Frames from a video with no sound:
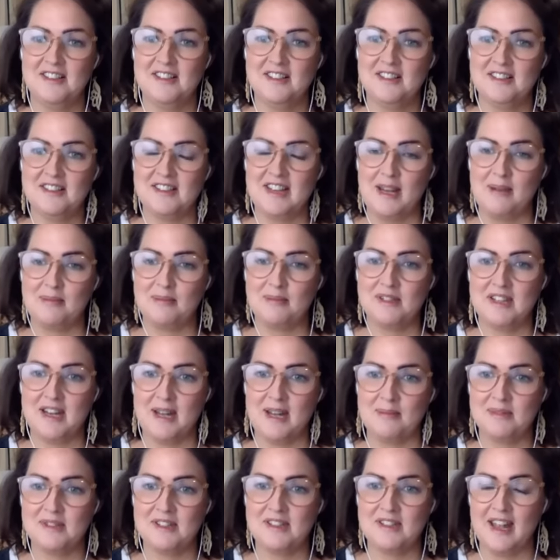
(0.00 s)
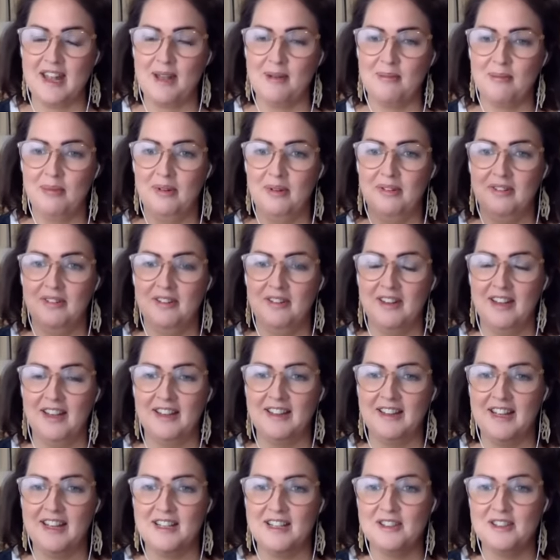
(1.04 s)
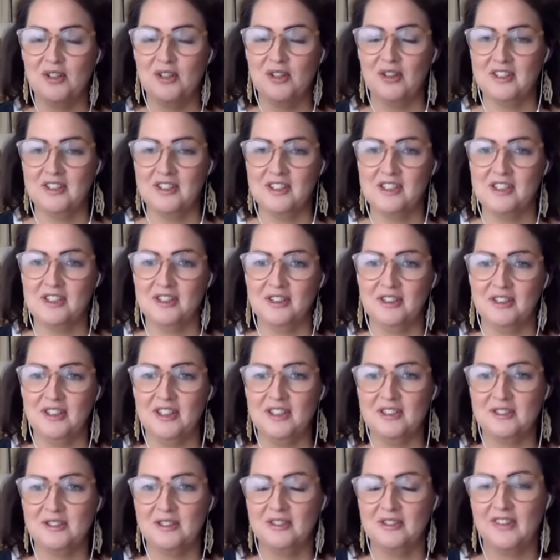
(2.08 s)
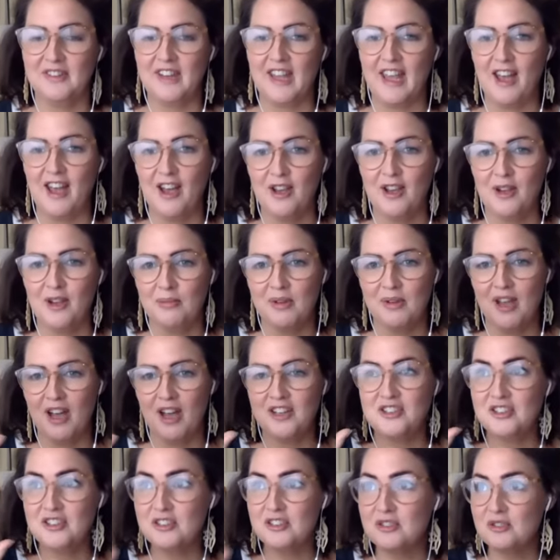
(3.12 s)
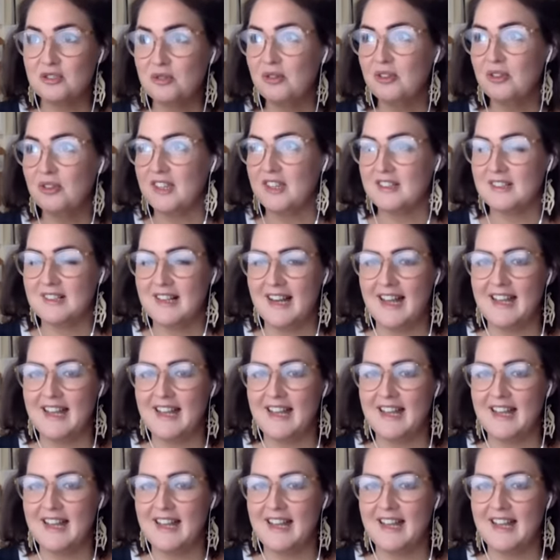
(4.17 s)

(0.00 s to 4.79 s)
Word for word: snap, snap, snap and then it's not until you sort of get home i just saw this